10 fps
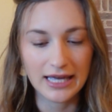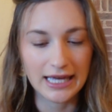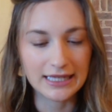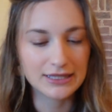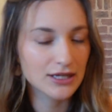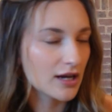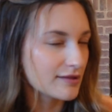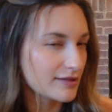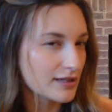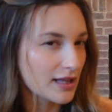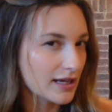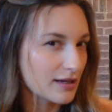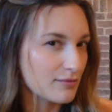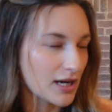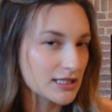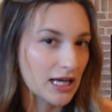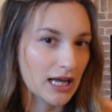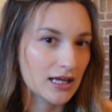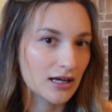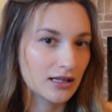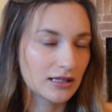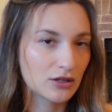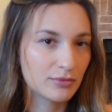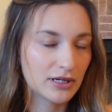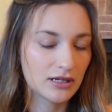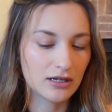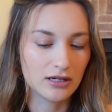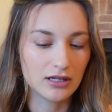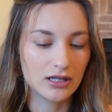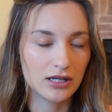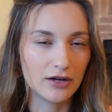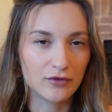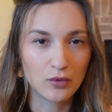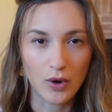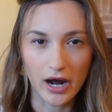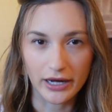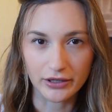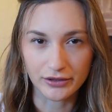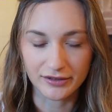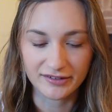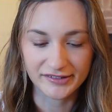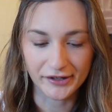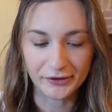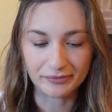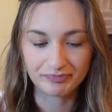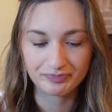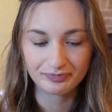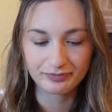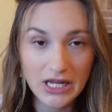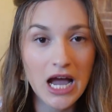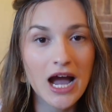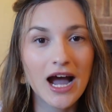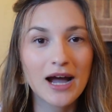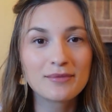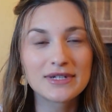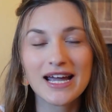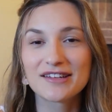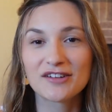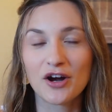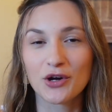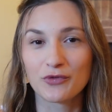It does look like it might take a little bit of a while, so. Up next are